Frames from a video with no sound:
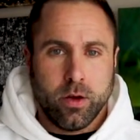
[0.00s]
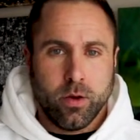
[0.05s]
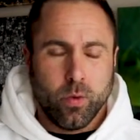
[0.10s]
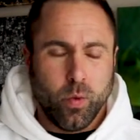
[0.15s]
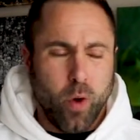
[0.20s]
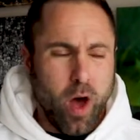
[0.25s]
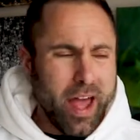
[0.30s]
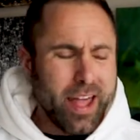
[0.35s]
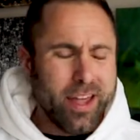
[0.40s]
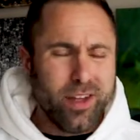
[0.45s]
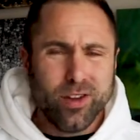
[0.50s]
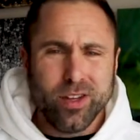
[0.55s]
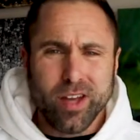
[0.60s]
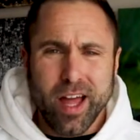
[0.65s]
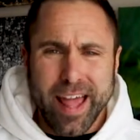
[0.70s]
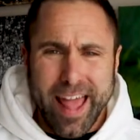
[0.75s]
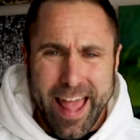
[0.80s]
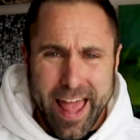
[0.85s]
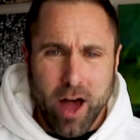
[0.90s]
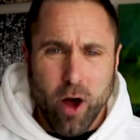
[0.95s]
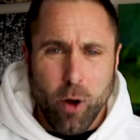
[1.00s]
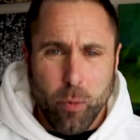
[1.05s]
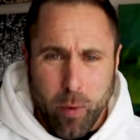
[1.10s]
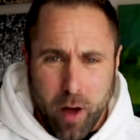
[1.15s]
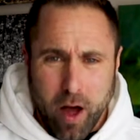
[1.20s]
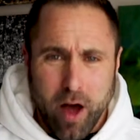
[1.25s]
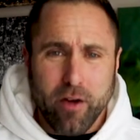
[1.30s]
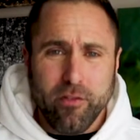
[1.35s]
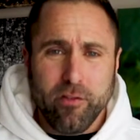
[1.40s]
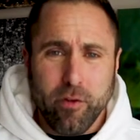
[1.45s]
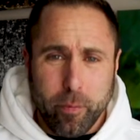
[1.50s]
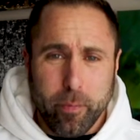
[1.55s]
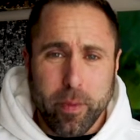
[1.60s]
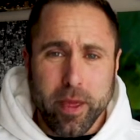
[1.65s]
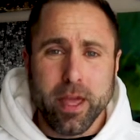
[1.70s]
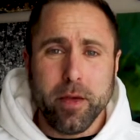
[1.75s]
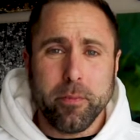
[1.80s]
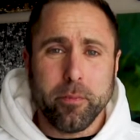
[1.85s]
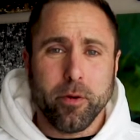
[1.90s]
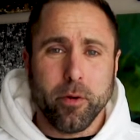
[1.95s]
why couldn't I help other
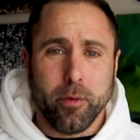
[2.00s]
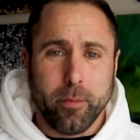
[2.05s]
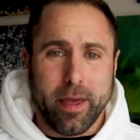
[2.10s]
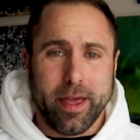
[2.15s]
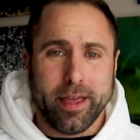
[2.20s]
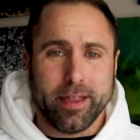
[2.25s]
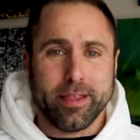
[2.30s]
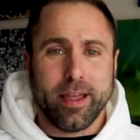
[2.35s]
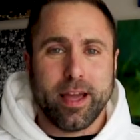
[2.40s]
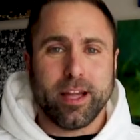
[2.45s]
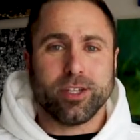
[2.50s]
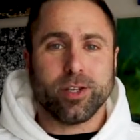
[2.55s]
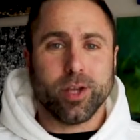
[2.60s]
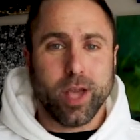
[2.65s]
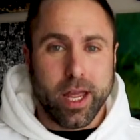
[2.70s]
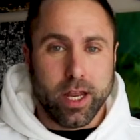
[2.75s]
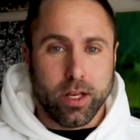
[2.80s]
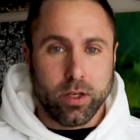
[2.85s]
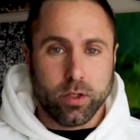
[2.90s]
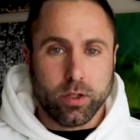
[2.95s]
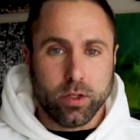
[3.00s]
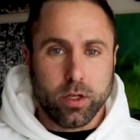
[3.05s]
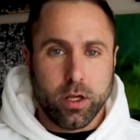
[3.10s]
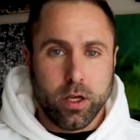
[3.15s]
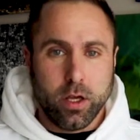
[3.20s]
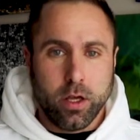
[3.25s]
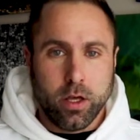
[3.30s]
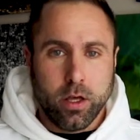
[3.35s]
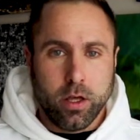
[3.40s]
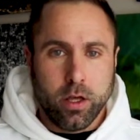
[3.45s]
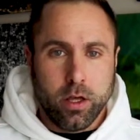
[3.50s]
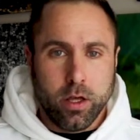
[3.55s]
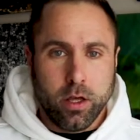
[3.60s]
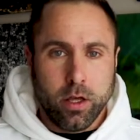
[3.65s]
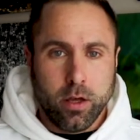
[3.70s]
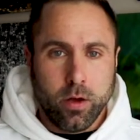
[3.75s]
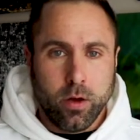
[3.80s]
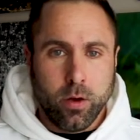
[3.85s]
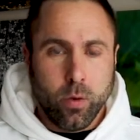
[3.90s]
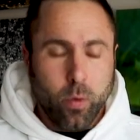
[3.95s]
people make that change?
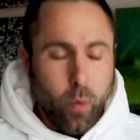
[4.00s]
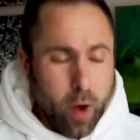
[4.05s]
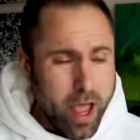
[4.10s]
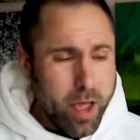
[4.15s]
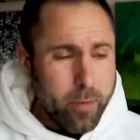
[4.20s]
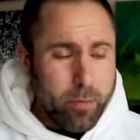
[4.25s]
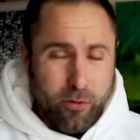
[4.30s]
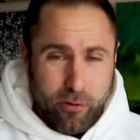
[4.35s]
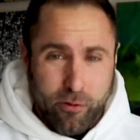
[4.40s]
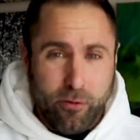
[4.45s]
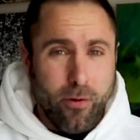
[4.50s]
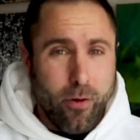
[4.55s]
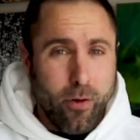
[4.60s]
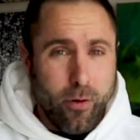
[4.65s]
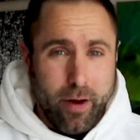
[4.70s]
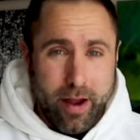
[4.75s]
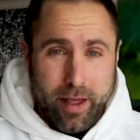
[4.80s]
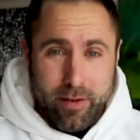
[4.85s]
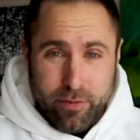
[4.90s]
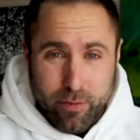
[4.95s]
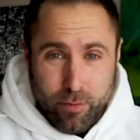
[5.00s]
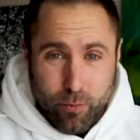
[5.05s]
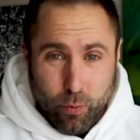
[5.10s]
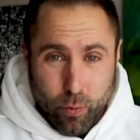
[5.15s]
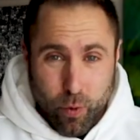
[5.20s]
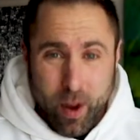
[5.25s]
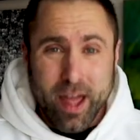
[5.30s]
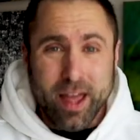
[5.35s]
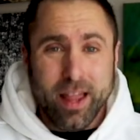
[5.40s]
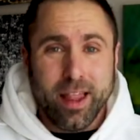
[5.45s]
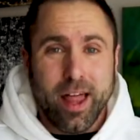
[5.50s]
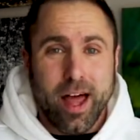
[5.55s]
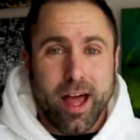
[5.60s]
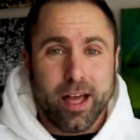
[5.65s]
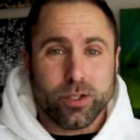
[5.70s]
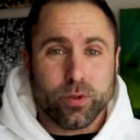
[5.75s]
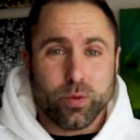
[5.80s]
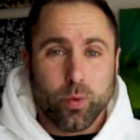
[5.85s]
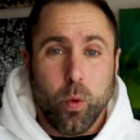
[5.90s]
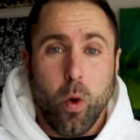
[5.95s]
Way before I even
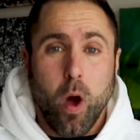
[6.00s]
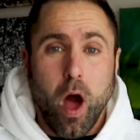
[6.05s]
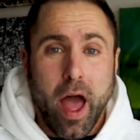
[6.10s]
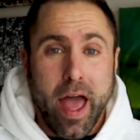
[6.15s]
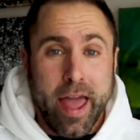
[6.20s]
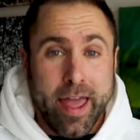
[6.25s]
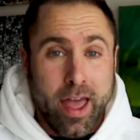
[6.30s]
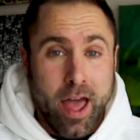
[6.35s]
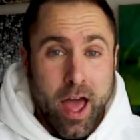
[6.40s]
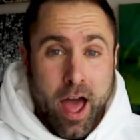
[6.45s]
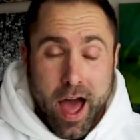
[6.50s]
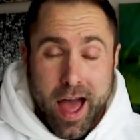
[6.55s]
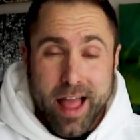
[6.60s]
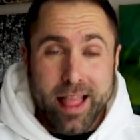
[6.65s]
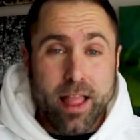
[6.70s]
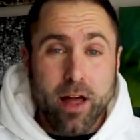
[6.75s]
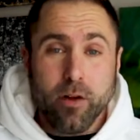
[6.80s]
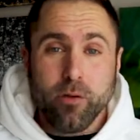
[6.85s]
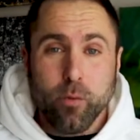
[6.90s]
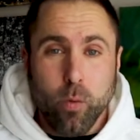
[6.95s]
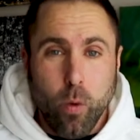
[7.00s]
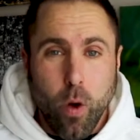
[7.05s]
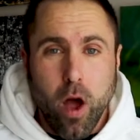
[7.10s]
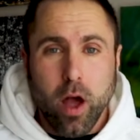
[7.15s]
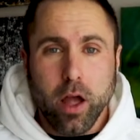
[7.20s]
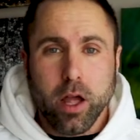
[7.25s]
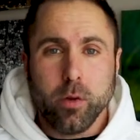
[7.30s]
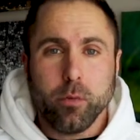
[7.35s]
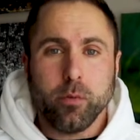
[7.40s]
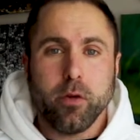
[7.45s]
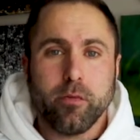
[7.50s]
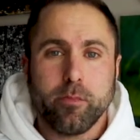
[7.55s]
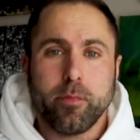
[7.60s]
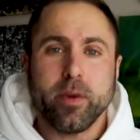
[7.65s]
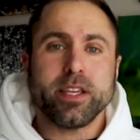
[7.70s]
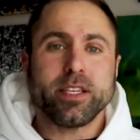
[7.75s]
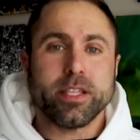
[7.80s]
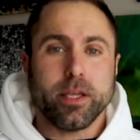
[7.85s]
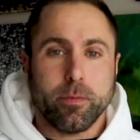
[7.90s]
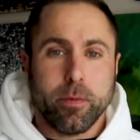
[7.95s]
realized why I love working with
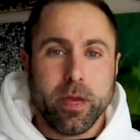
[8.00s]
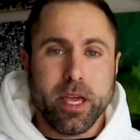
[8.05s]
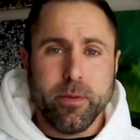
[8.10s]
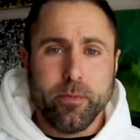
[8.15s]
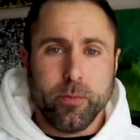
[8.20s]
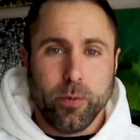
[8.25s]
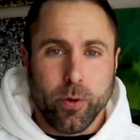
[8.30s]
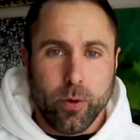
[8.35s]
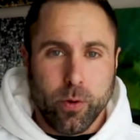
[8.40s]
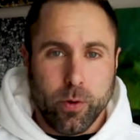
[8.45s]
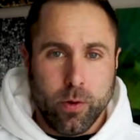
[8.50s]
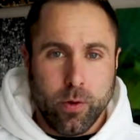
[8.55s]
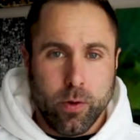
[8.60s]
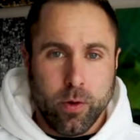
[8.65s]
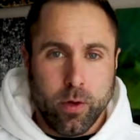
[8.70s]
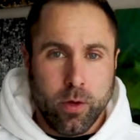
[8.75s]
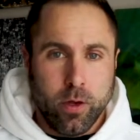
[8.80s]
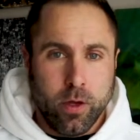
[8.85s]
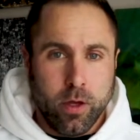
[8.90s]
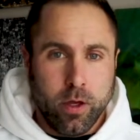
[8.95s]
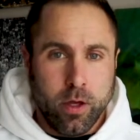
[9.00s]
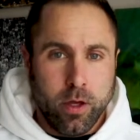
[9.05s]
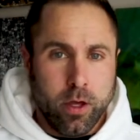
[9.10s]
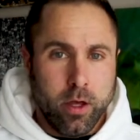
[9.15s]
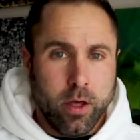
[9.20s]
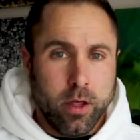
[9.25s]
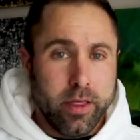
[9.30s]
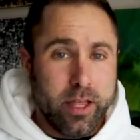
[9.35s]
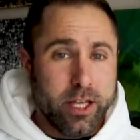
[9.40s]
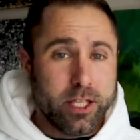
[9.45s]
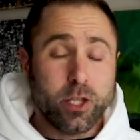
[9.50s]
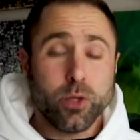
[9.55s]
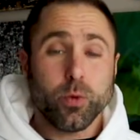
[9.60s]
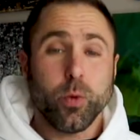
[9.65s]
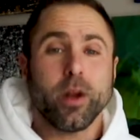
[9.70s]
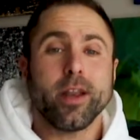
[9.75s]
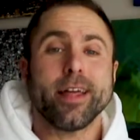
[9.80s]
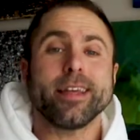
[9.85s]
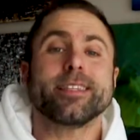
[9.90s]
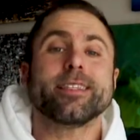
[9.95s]
busy people. This is
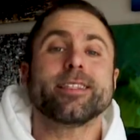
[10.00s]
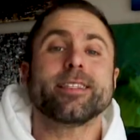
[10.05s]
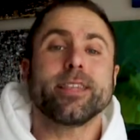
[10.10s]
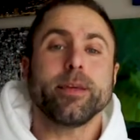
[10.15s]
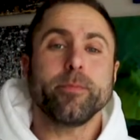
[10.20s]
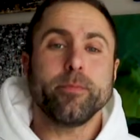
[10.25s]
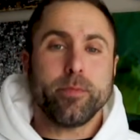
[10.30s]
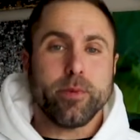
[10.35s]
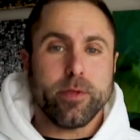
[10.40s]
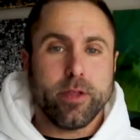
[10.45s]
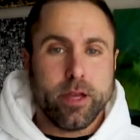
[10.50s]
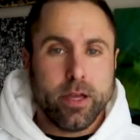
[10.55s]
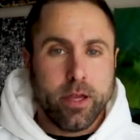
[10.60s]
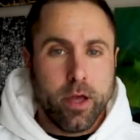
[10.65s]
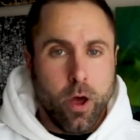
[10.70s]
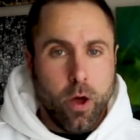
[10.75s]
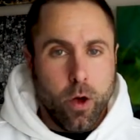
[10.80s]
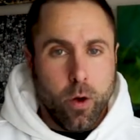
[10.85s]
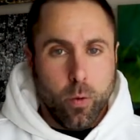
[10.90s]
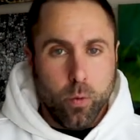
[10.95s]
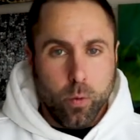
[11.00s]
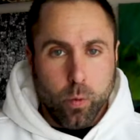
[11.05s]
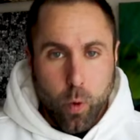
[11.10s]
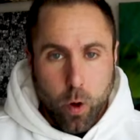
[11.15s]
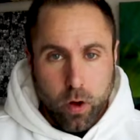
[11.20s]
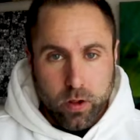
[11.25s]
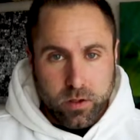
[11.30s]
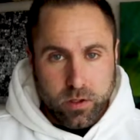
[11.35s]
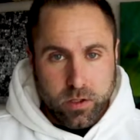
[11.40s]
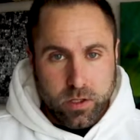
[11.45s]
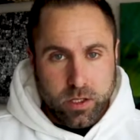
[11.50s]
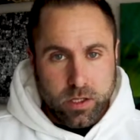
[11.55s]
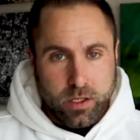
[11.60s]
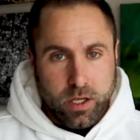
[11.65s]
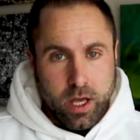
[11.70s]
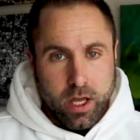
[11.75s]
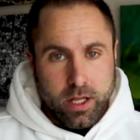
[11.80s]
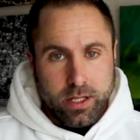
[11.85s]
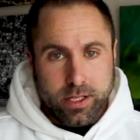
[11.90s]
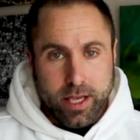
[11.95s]
when I simply wanted
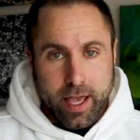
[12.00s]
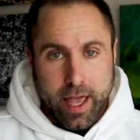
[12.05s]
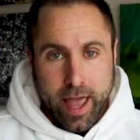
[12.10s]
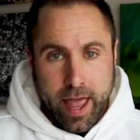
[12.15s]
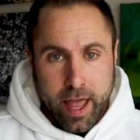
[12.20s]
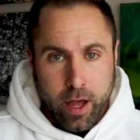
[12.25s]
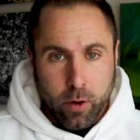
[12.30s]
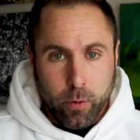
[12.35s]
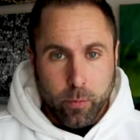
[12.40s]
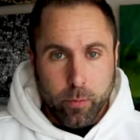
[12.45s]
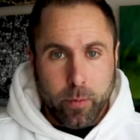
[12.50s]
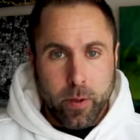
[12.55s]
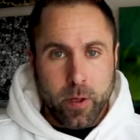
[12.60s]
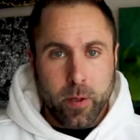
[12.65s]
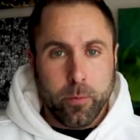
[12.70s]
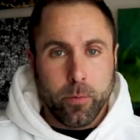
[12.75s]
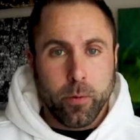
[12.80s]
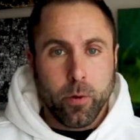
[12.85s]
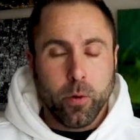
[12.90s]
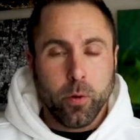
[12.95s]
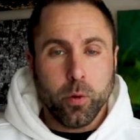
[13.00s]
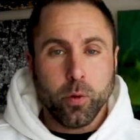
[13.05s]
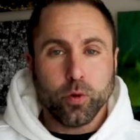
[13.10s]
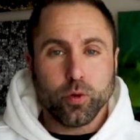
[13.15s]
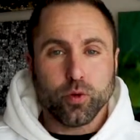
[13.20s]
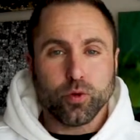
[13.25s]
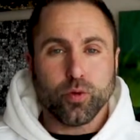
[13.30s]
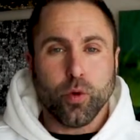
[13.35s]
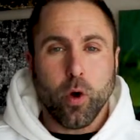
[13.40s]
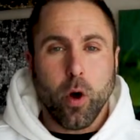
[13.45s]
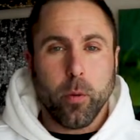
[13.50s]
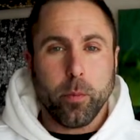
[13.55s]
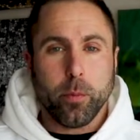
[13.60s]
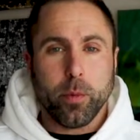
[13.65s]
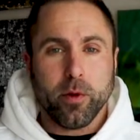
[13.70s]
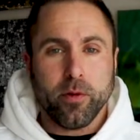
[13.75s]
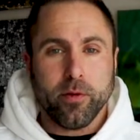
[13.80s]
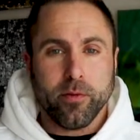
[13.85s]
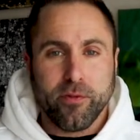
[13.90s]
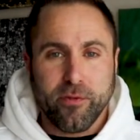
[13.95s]
to help people drop
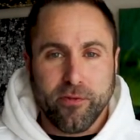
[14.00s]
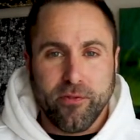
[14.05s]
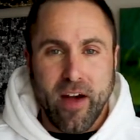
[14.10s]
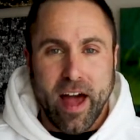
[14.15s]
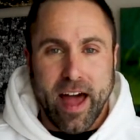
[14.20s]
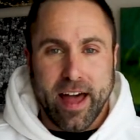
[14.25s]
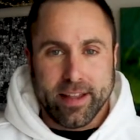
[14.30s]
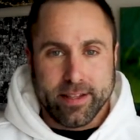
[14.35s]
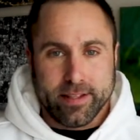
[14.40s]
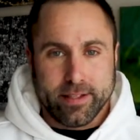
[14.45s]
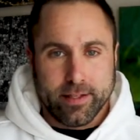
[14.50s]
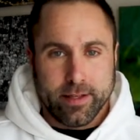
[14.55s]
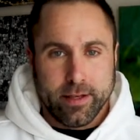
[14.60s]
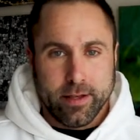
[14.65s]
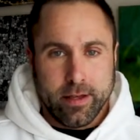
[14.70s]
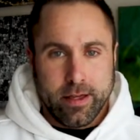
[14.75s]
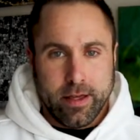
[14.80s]
fat,